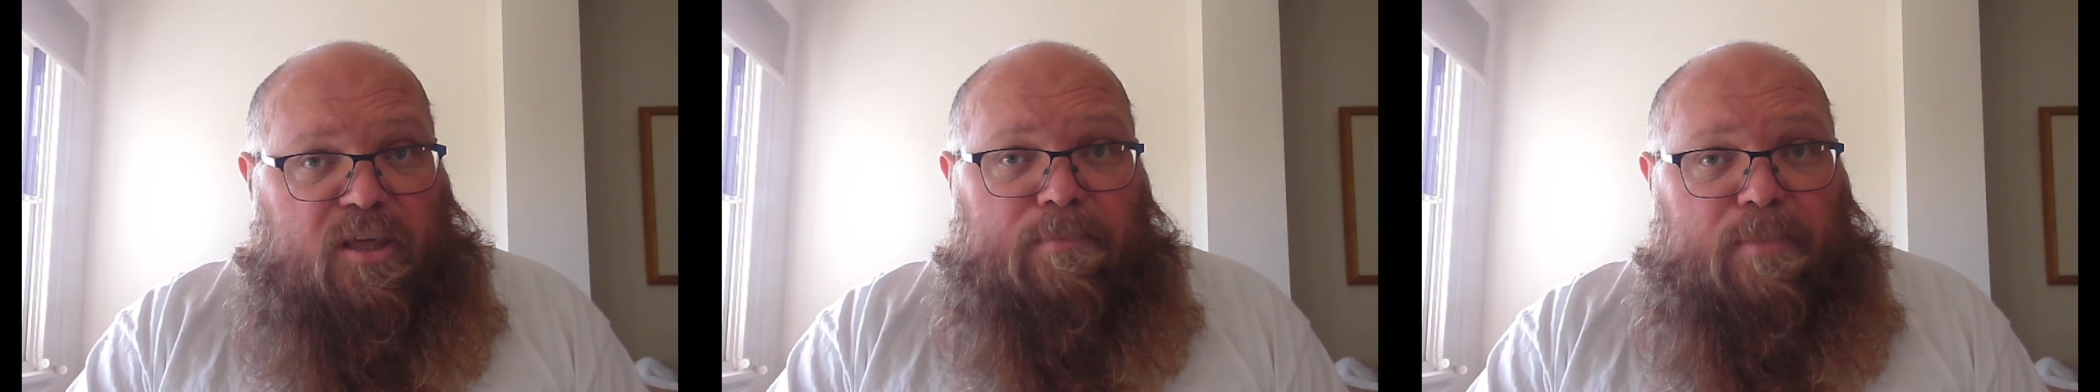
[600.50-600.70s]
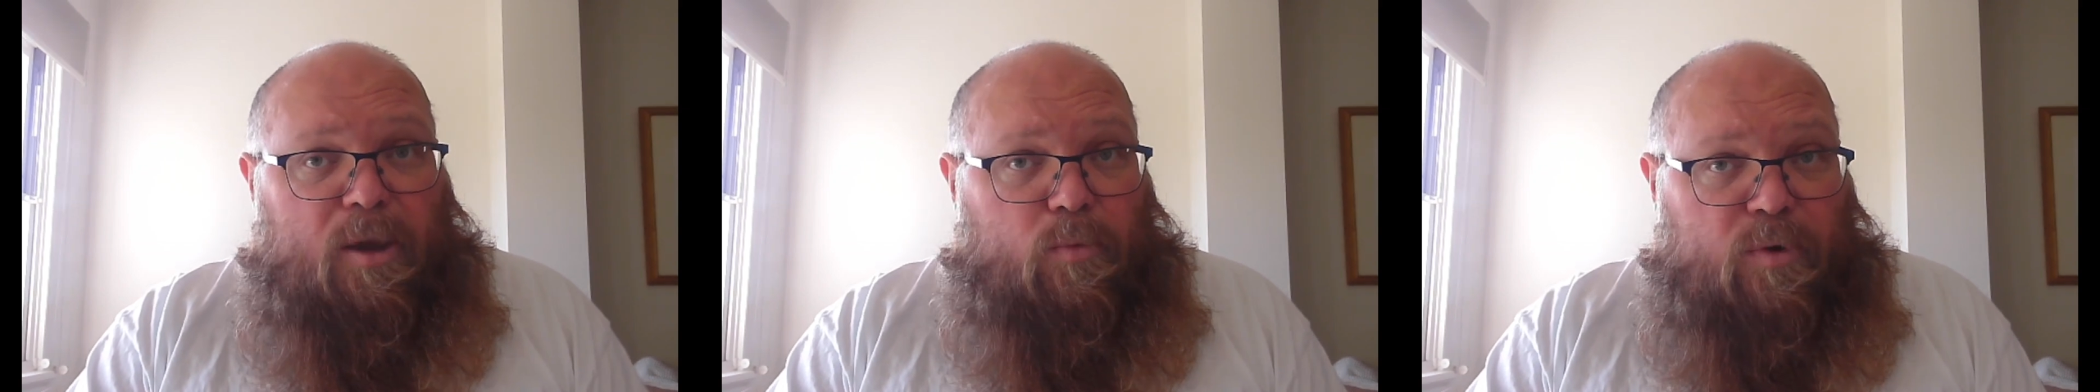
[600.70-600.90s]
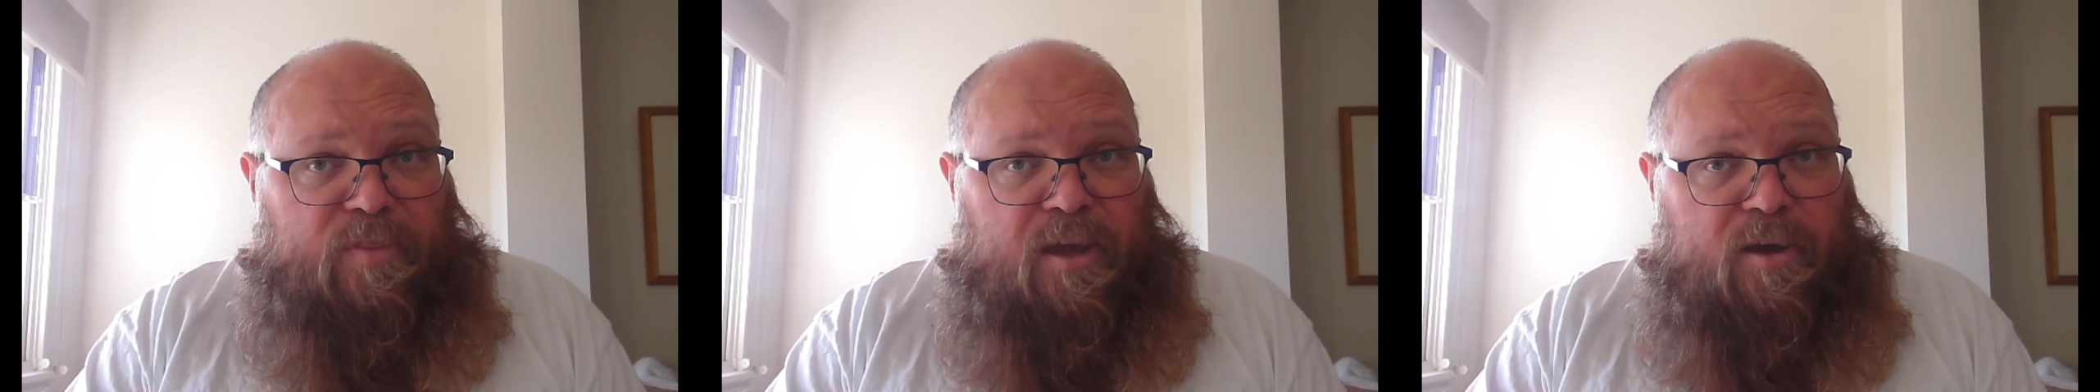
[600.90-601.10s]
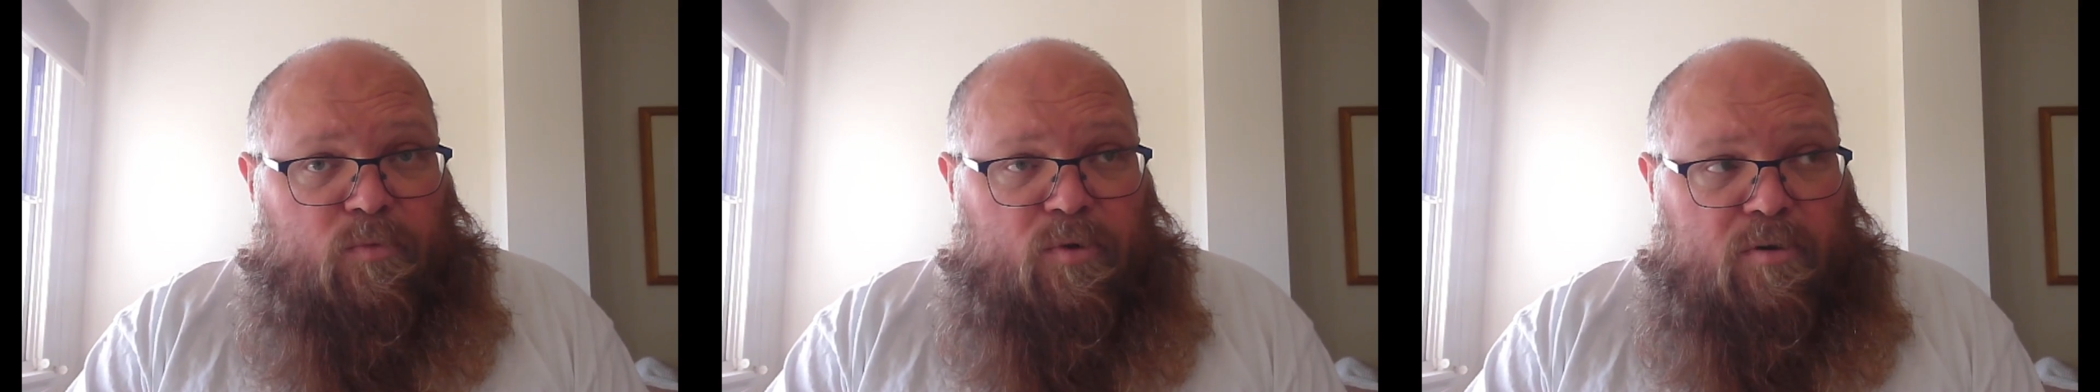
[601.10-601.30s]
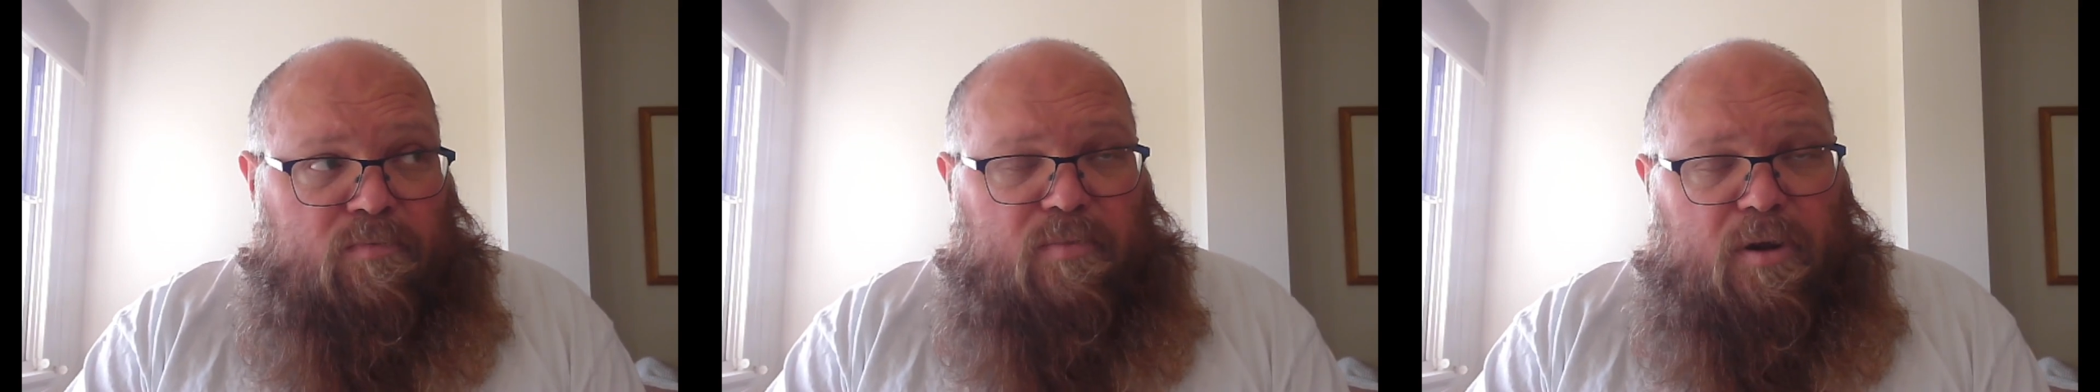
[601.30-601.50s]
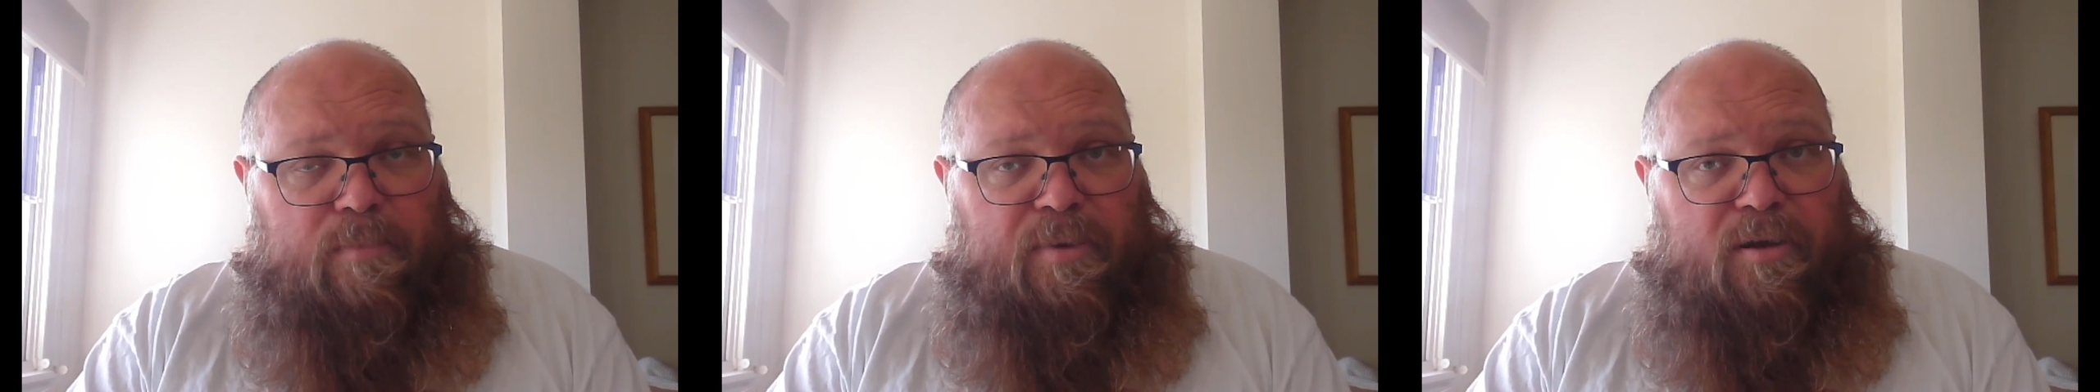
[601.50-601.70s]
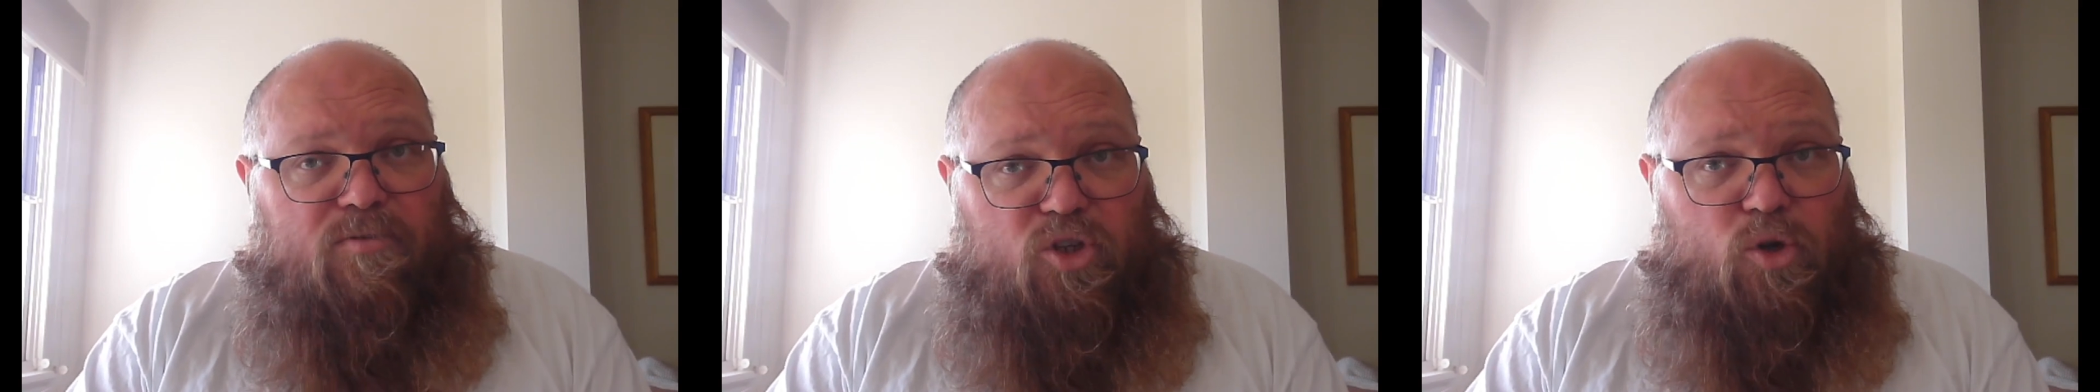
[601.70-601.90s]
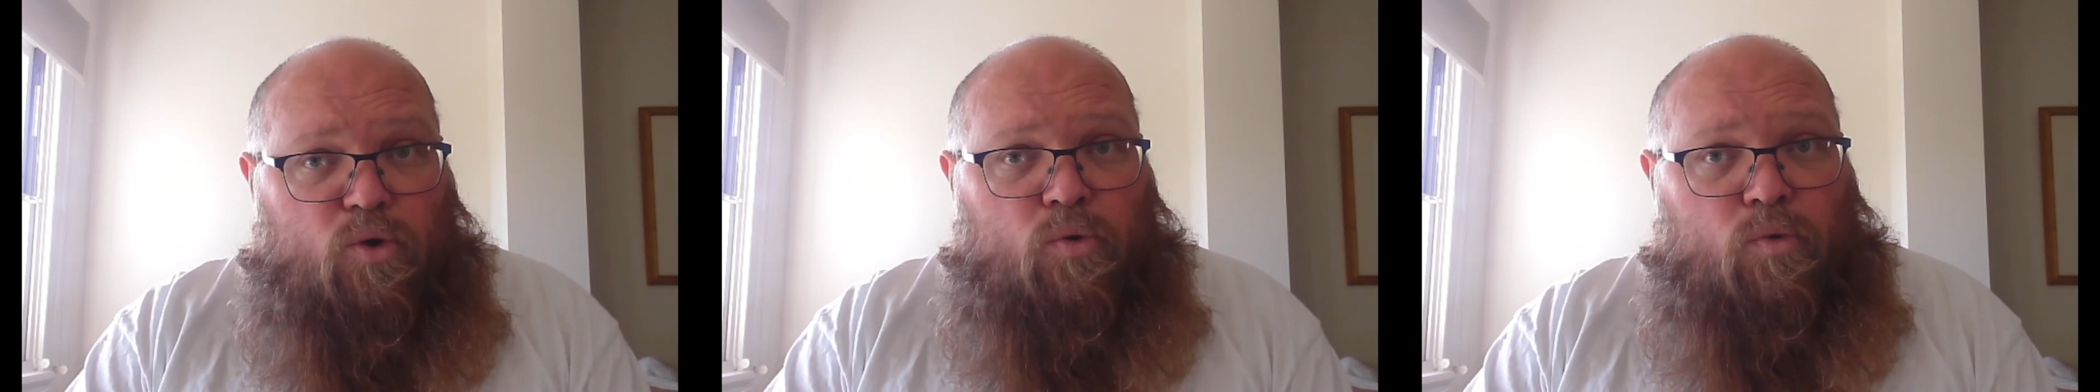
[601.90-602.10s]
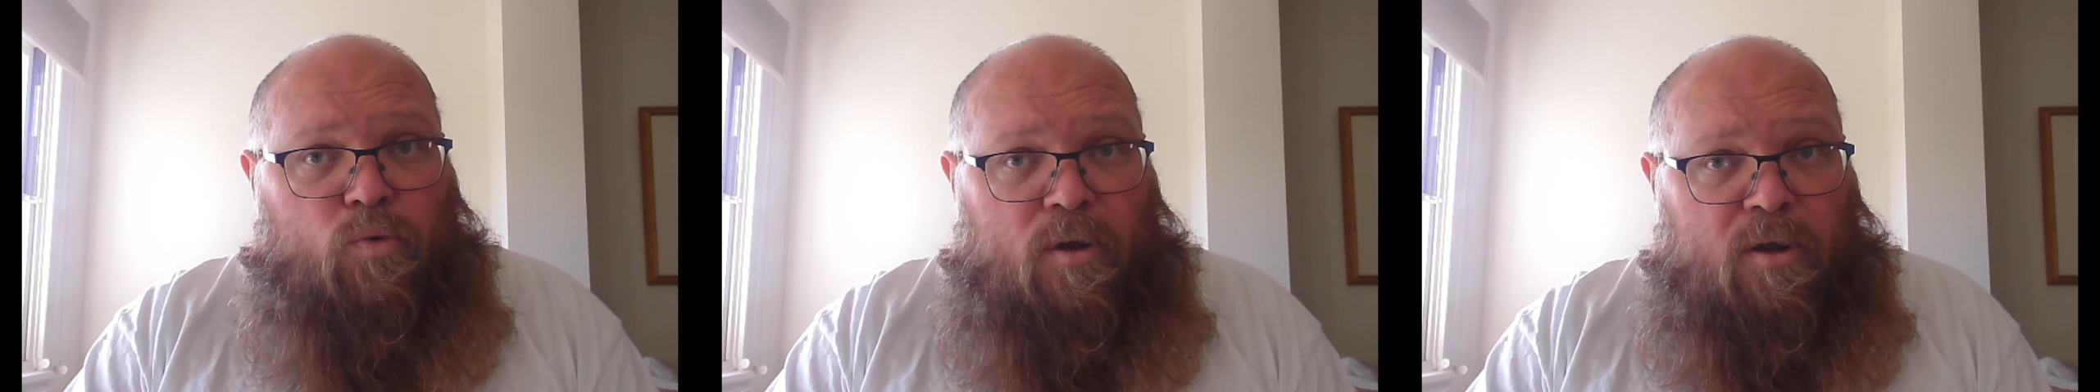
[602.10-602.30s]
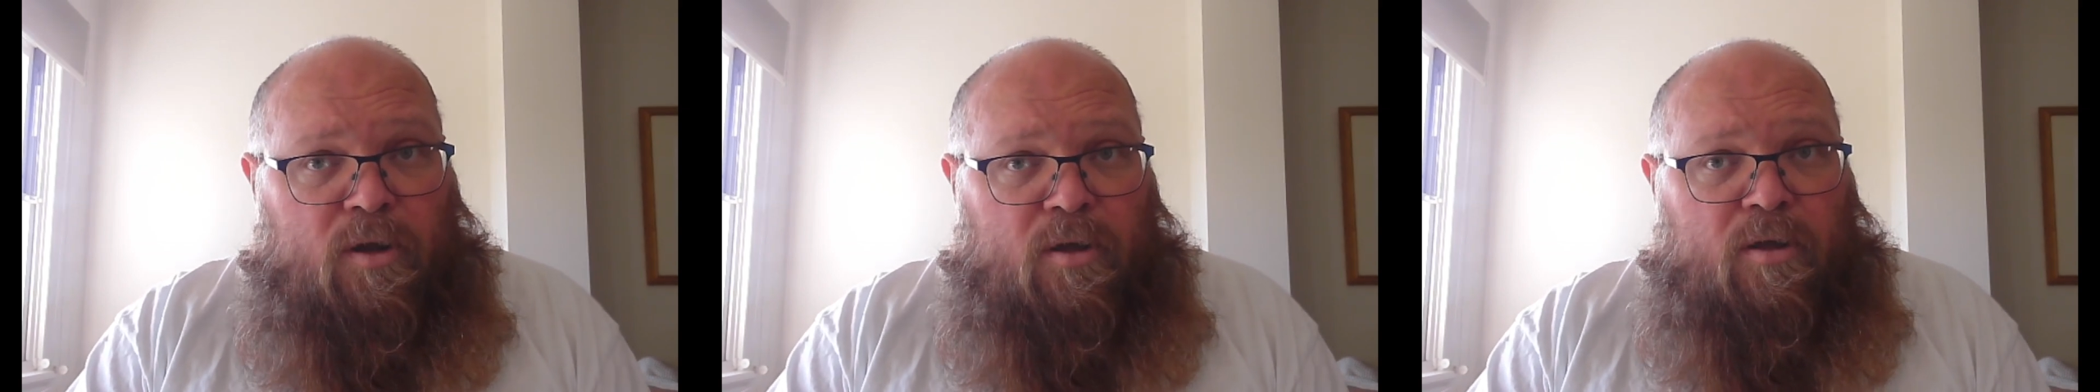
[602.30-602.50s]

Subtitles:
met when they were about 2,